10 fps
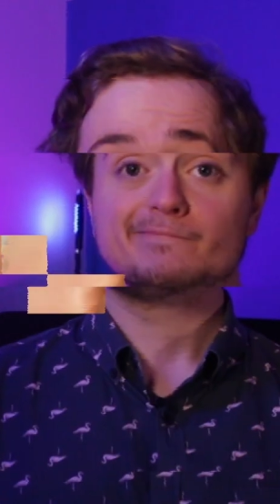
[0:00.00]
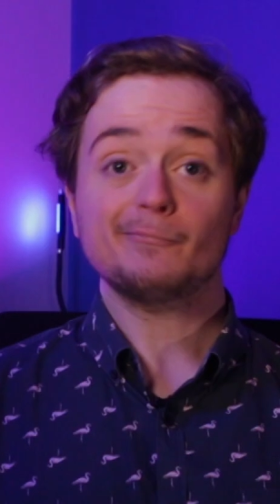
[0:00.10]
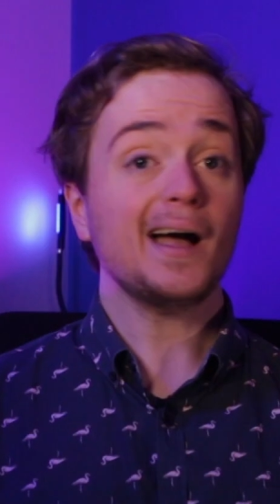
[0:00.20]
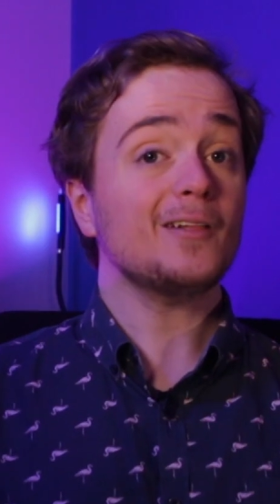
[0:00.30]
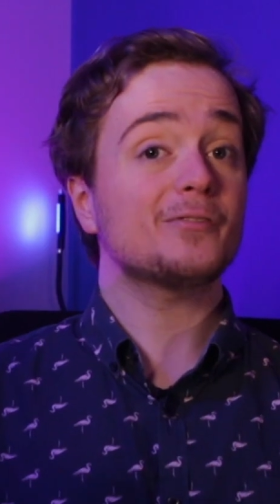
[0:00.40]

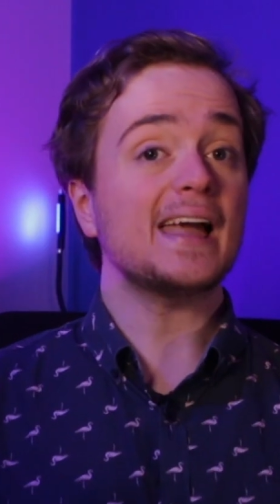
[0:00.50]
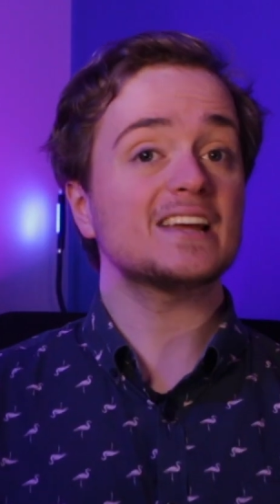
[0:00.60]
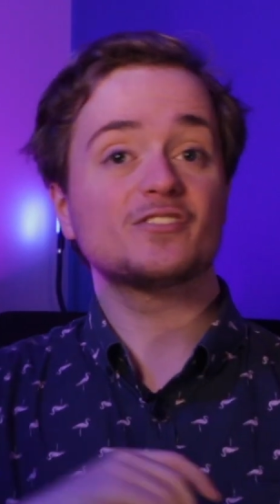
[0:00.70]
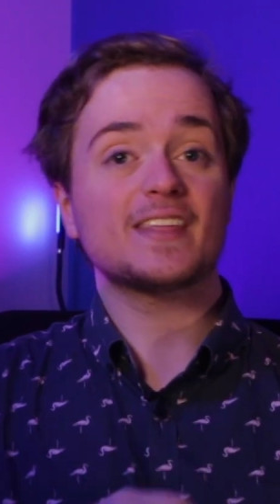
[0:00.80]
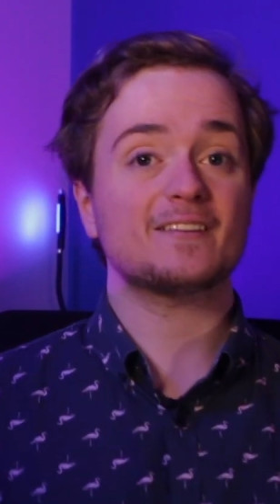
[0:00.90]
Well,
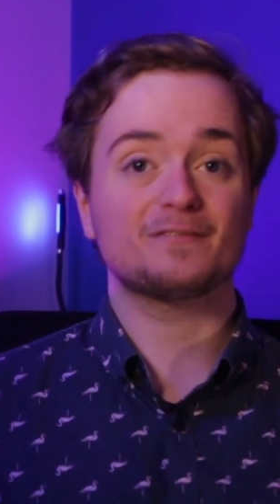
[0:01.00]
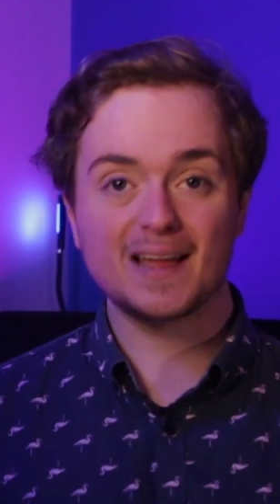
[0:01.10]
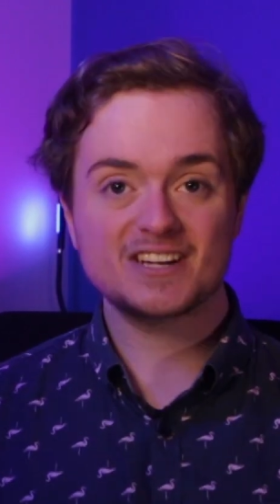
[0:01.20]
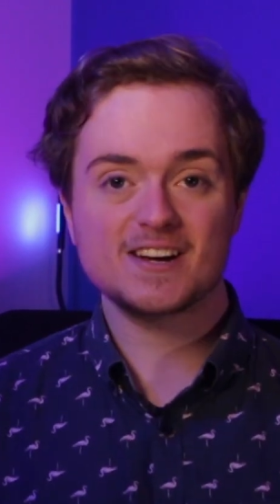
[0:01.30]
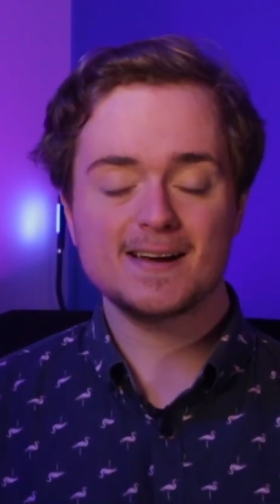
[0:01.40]
thanks for that,
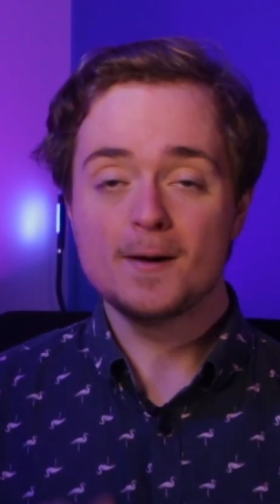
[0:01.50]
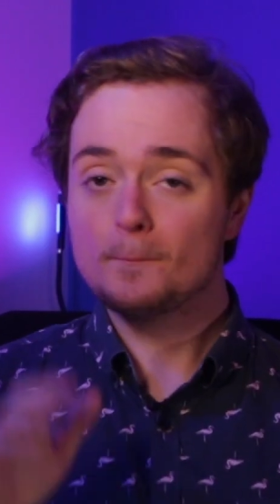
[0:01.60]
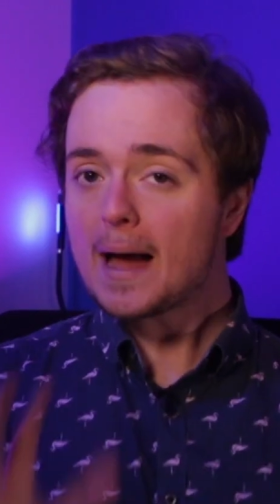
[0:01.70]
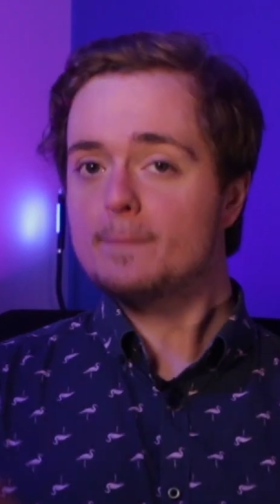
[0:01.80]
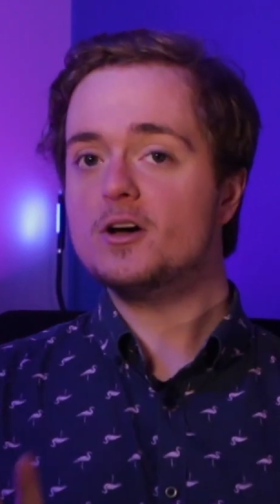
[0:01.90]
Fletcher.
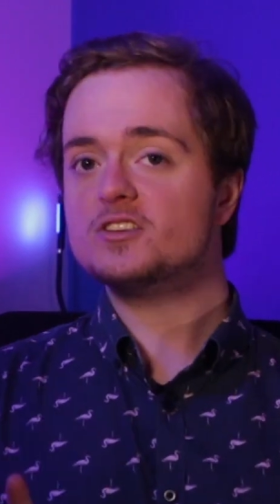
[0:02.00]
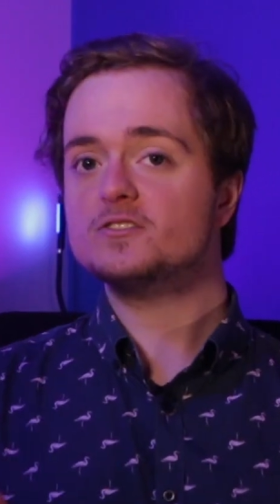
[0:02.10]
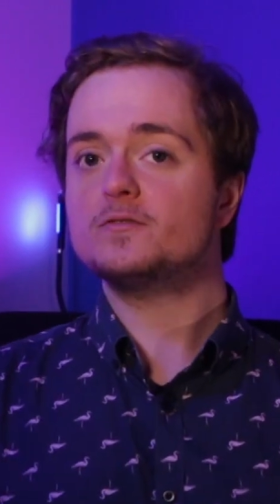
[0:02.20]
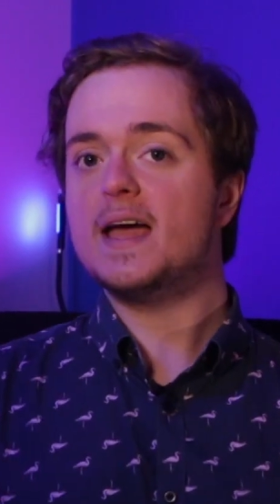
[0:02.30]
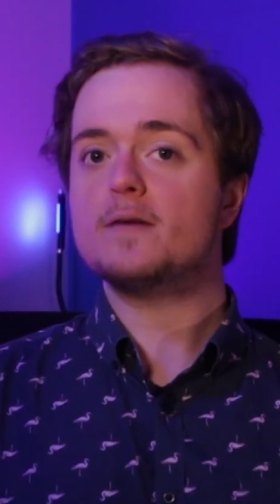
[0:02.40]
My
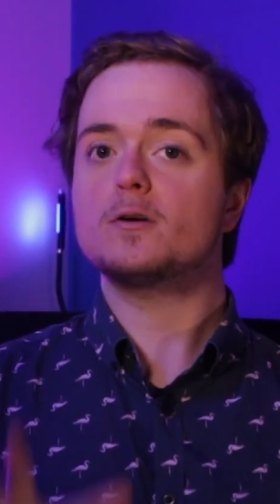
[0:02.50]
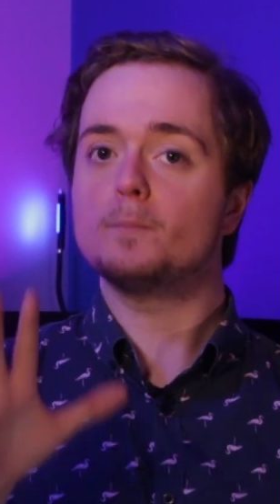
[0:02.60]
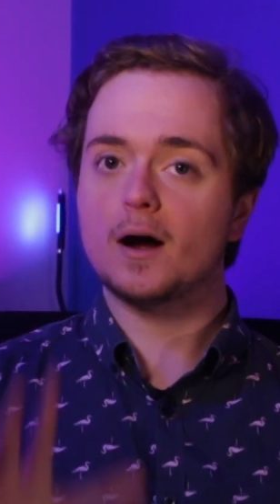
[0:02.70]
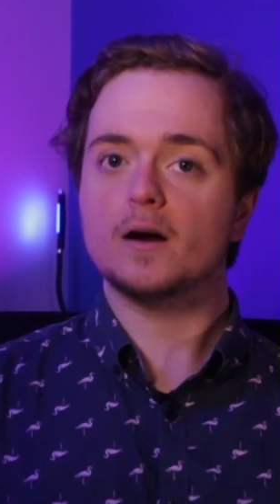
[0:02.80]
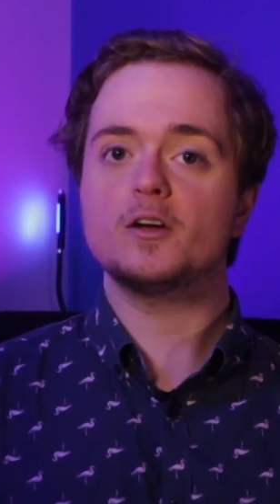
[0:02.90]
personal favourite
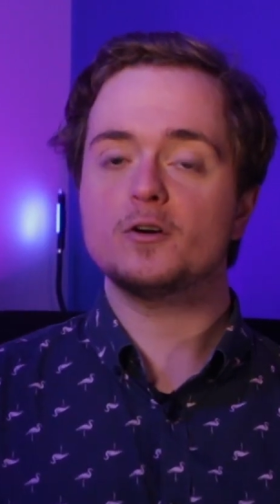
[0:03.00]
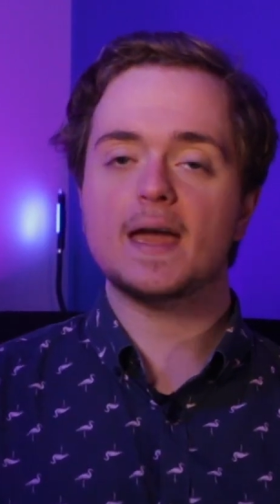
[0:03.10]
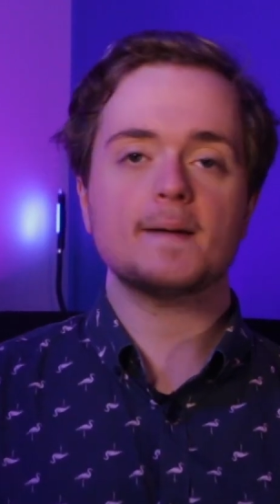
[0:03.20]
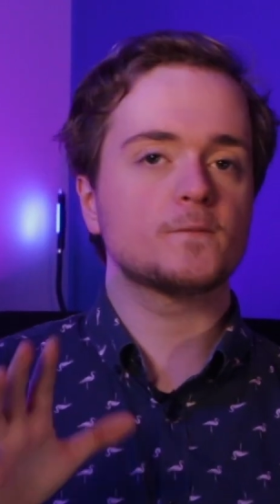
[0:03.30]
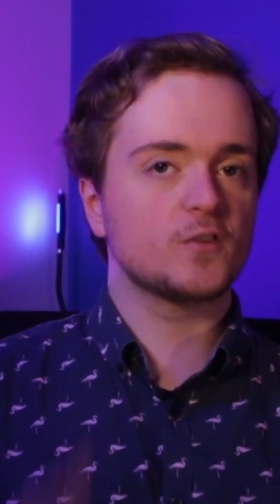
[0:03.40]
Mario
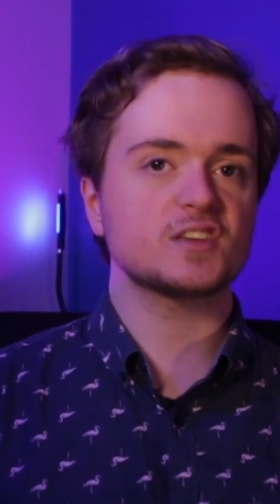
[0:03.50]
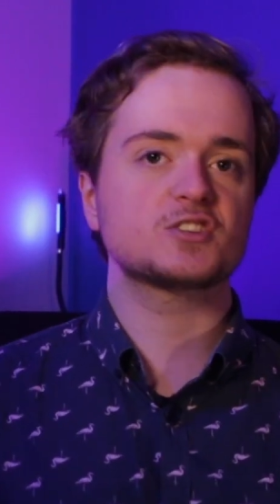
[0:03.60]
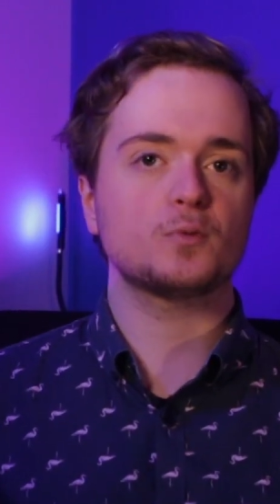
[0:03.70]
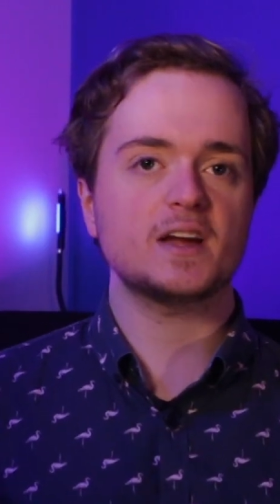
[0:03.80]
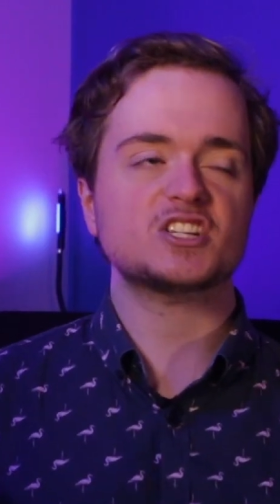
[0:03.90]
game for the
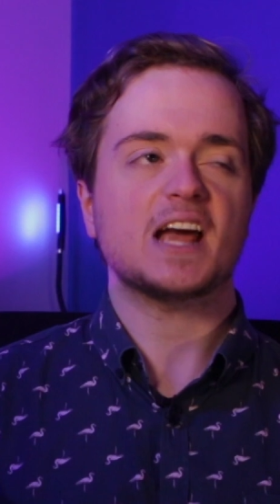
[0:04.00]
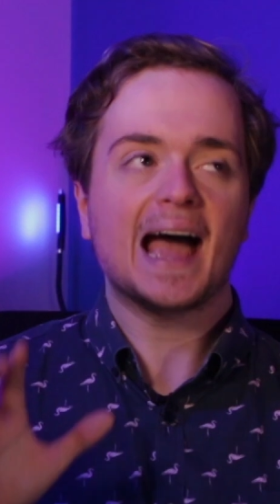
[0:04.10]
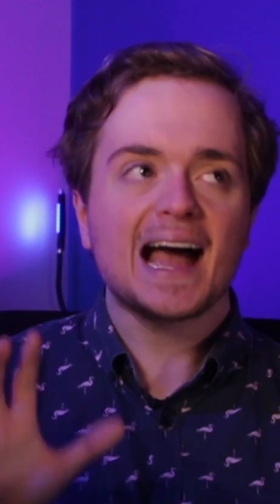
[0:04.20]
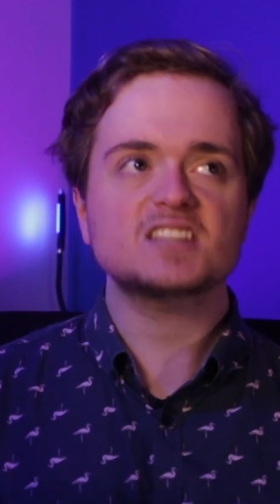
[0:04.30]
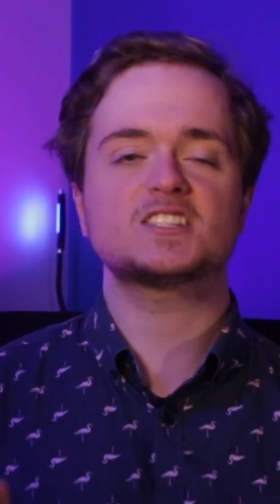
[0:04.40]
Switch
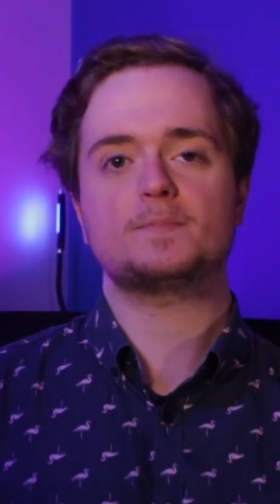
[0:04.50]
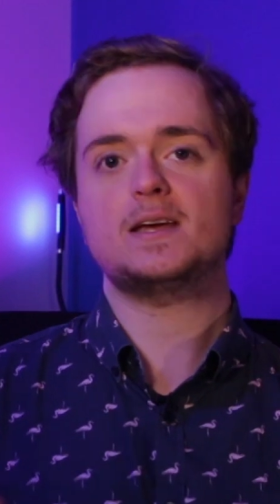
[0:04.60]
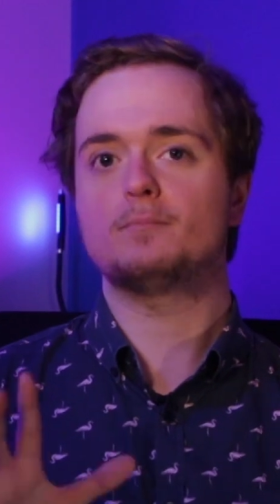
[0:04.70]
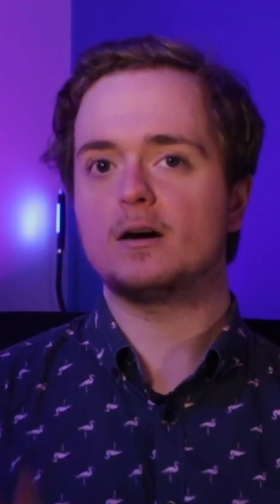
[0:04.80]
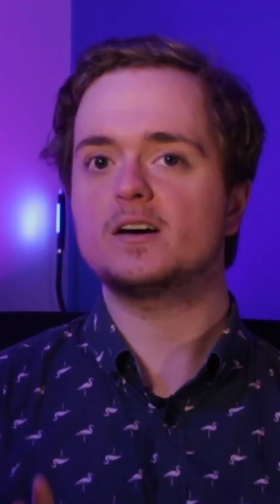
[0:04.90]
has to be
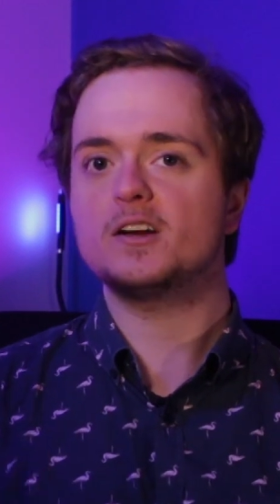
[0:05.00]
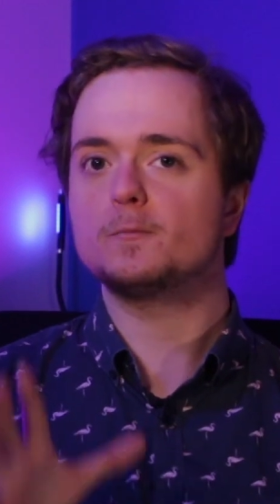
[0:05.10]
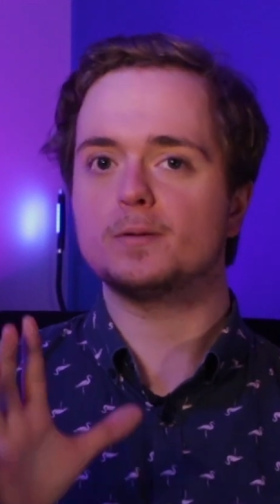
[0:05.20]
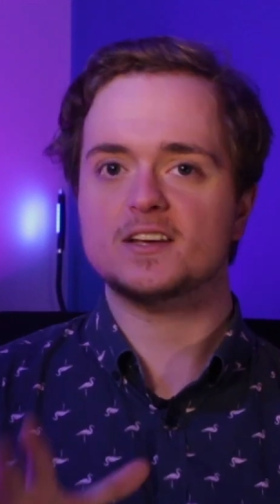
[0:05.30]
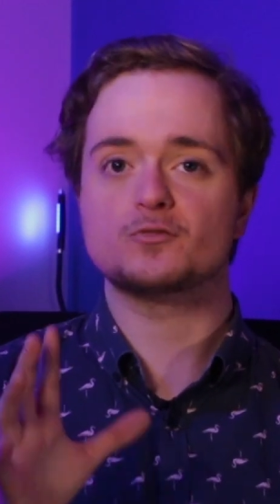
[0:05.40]
Mario
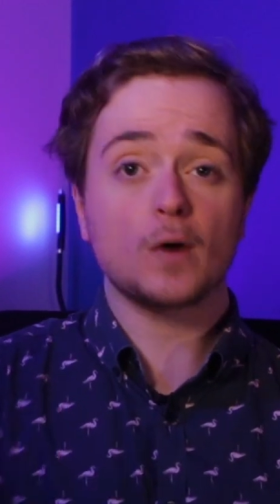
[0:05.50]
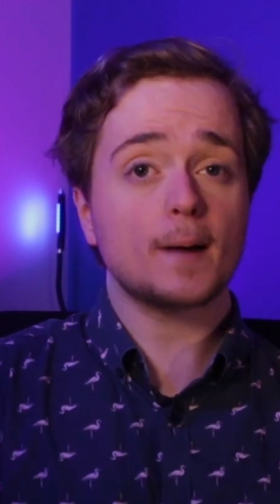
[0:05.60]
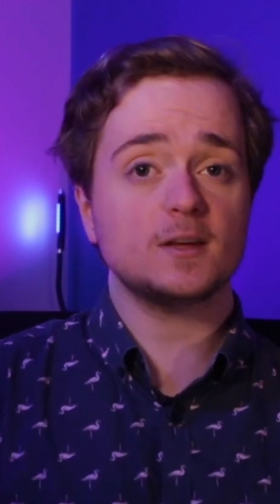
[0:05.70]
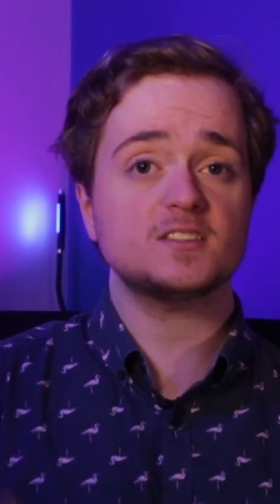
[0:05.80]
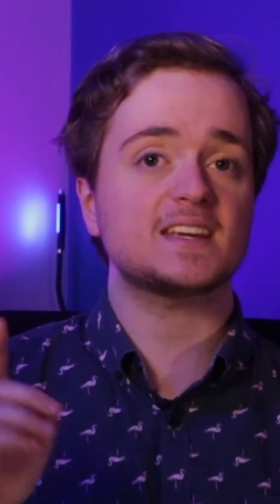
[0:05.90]
plus
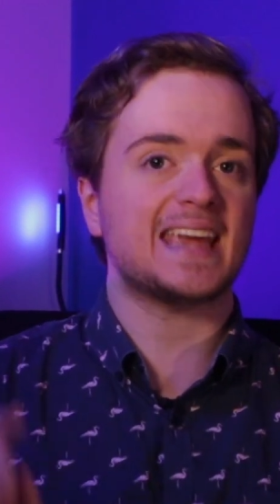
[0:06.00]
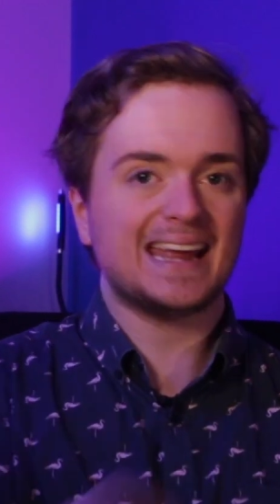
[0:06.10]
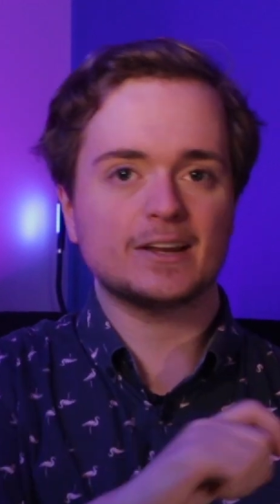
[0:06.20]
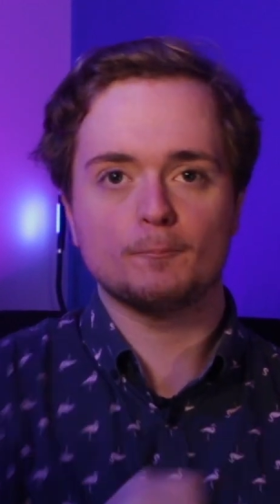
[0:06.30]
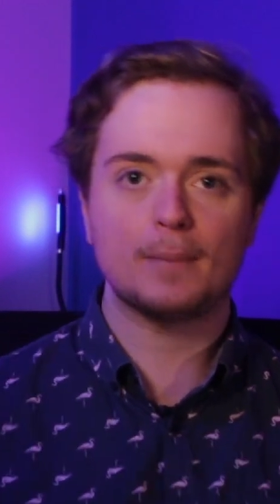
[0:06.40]
Rabbids
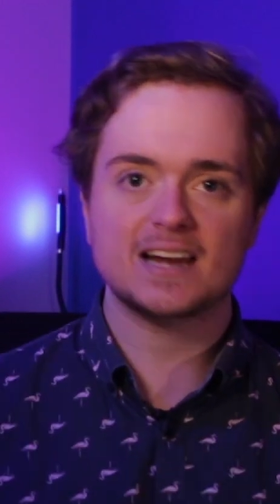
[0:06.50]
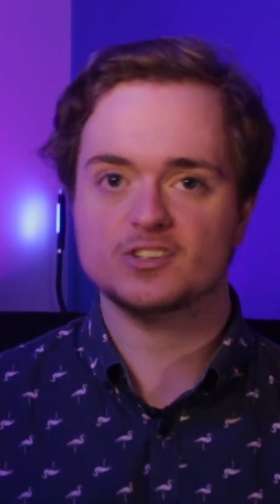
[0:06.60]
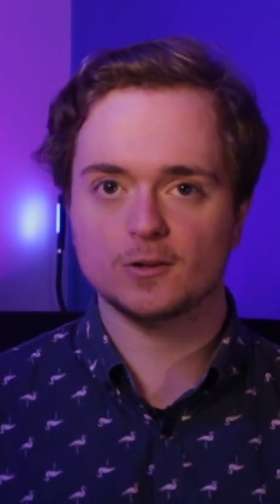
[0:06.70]
Kingdom Battle.